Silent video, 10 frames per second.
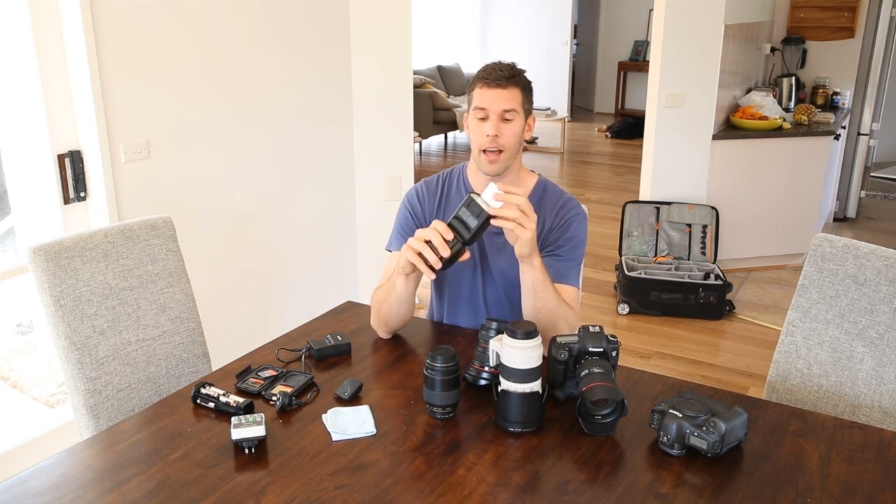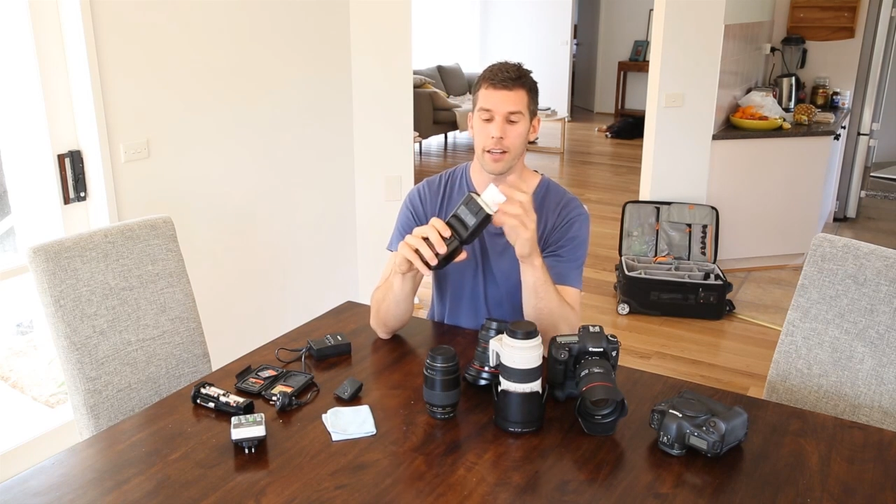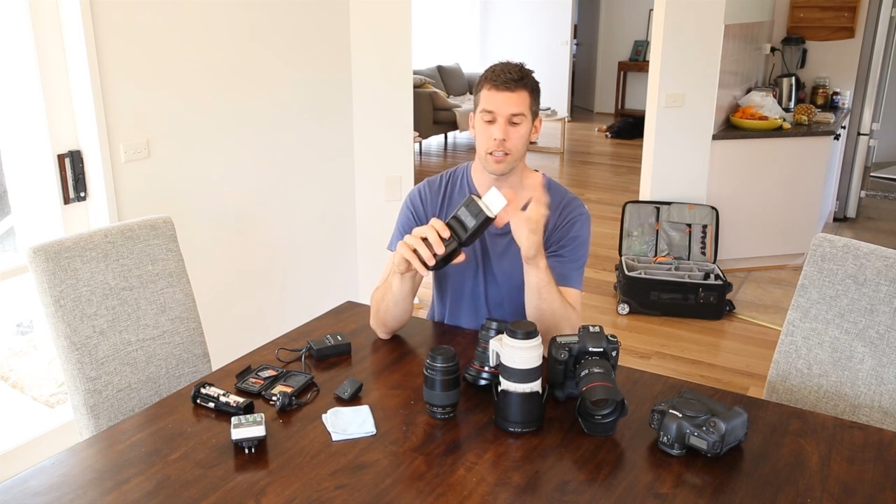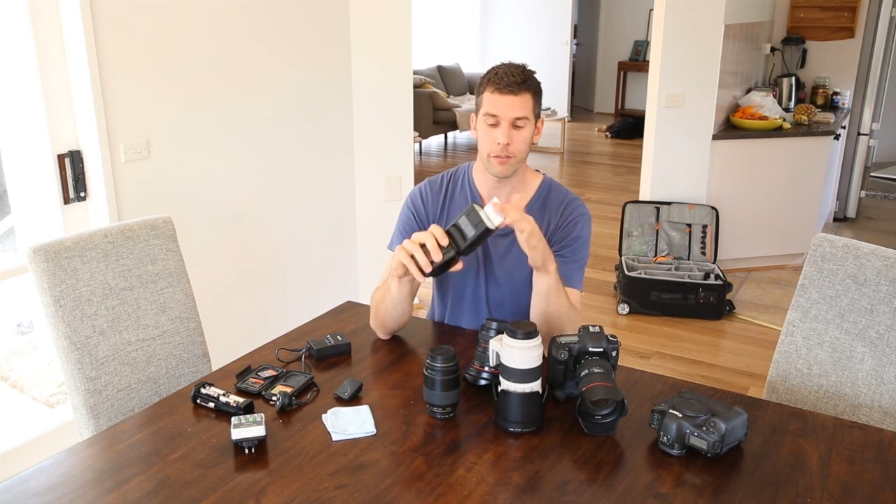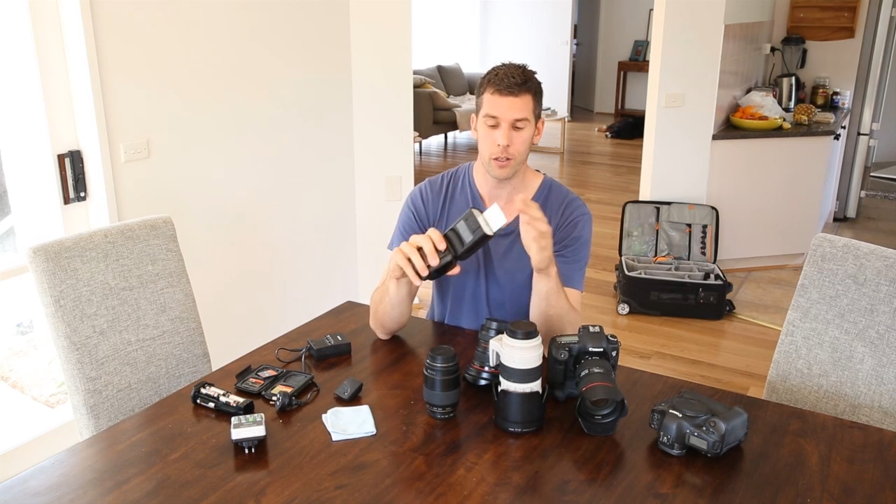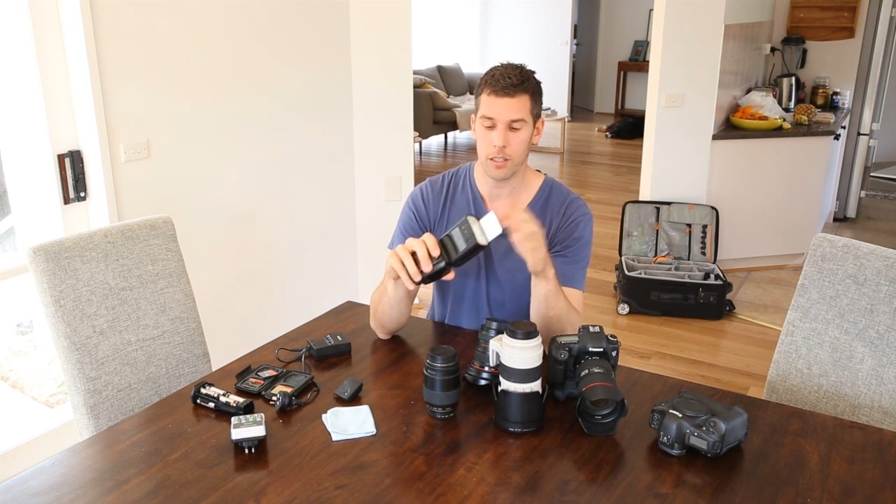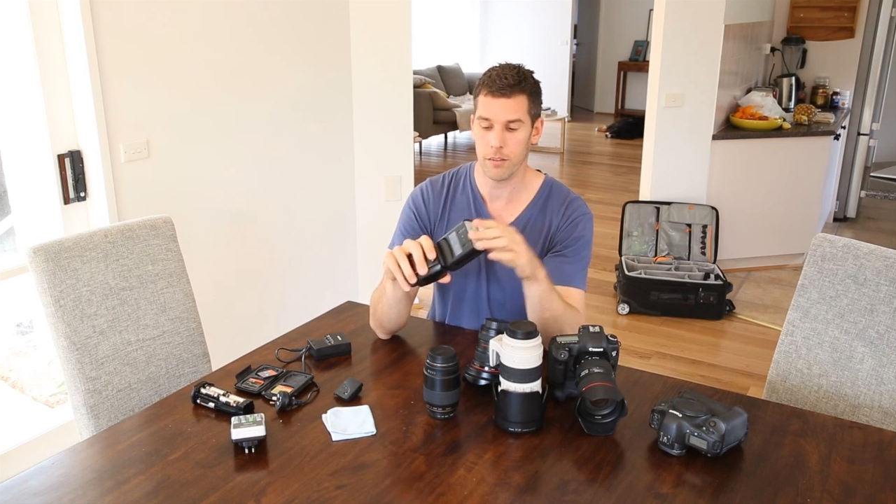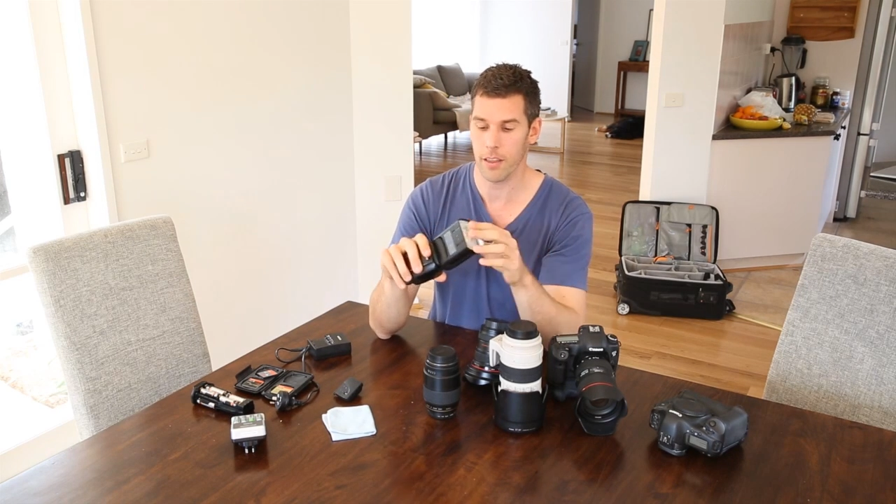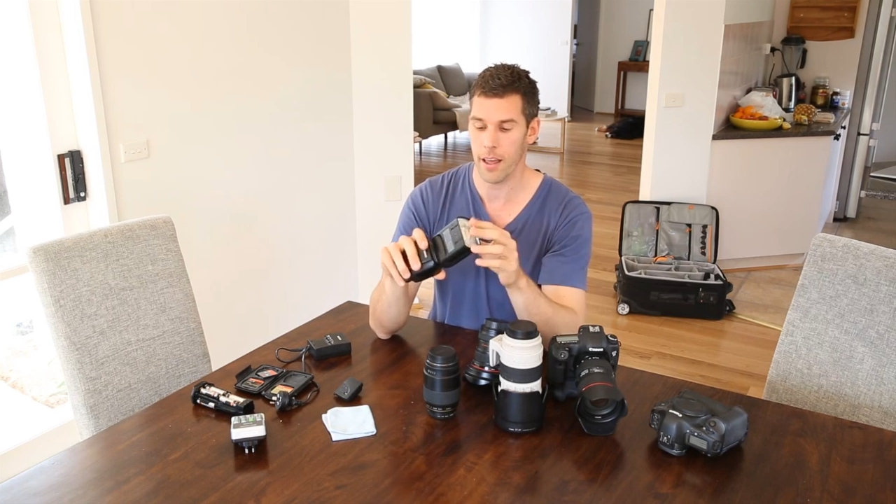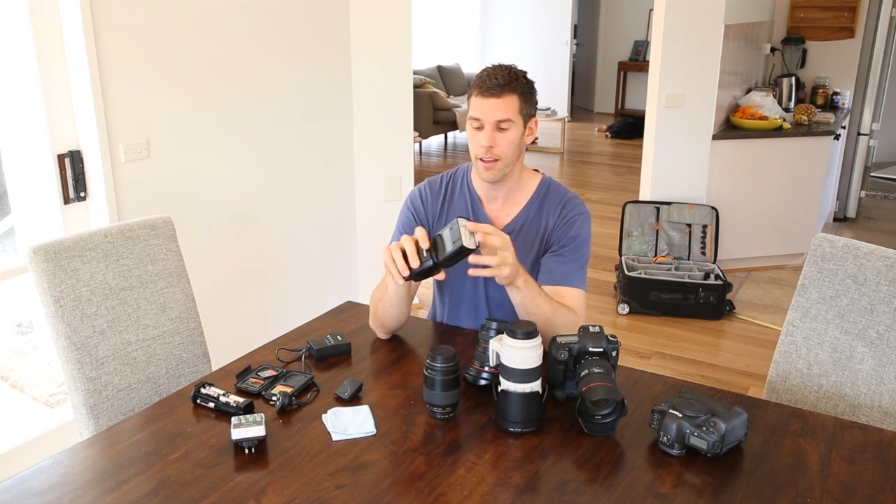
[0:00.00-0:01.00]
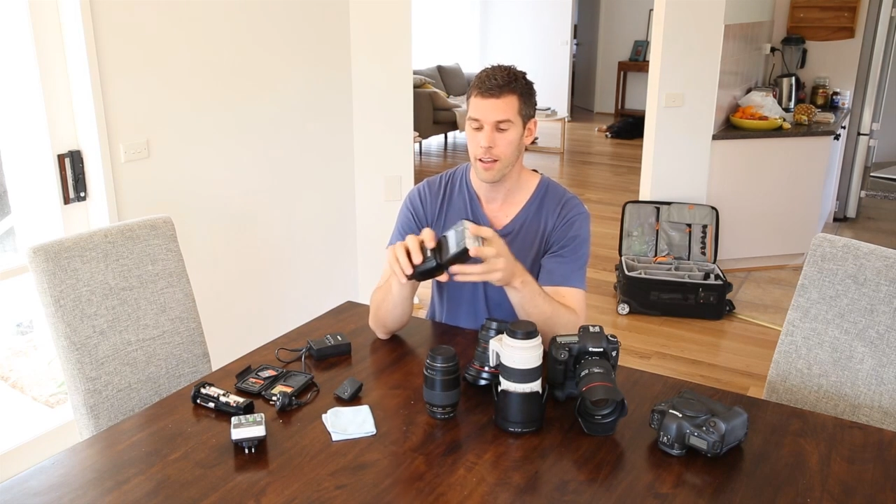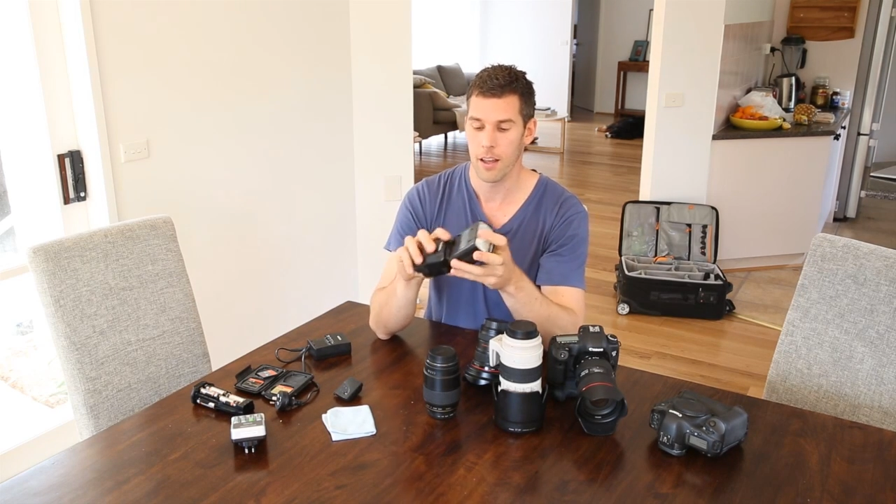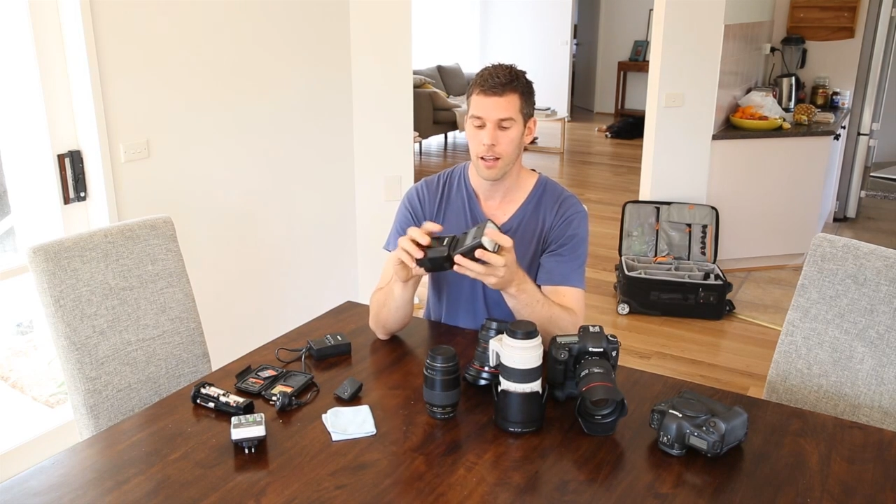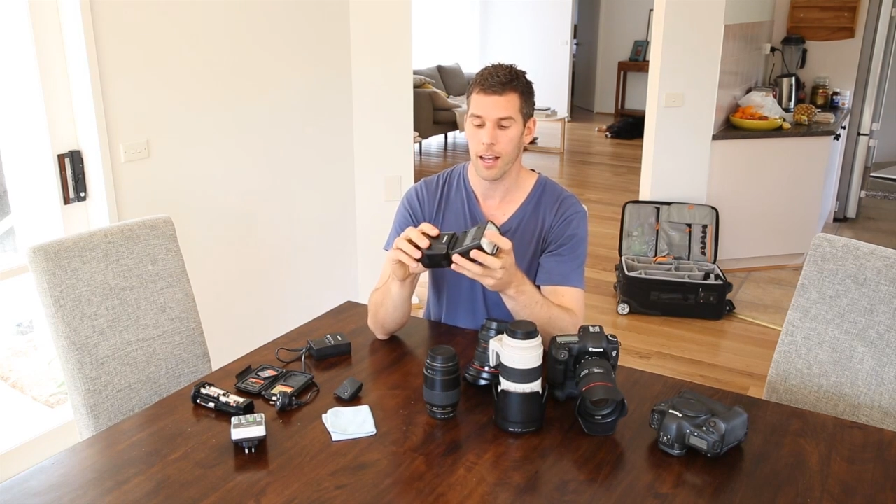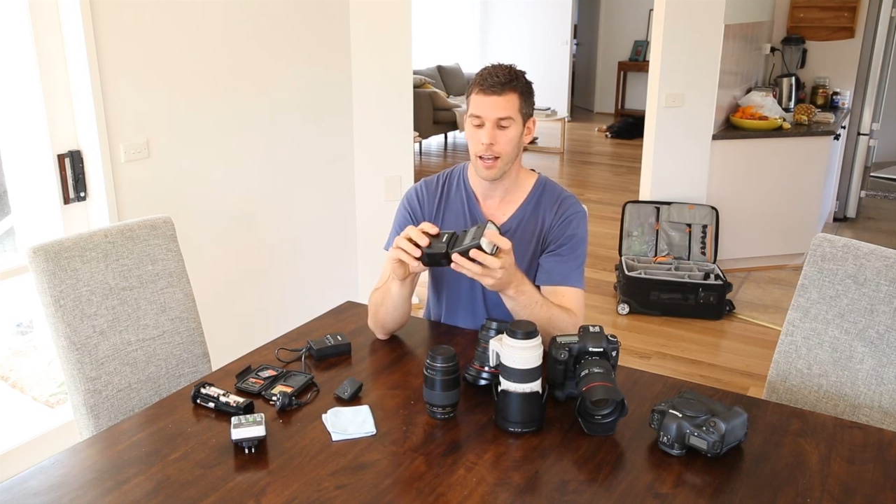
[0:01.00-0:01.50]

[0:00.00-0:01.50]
and a diffuser in there.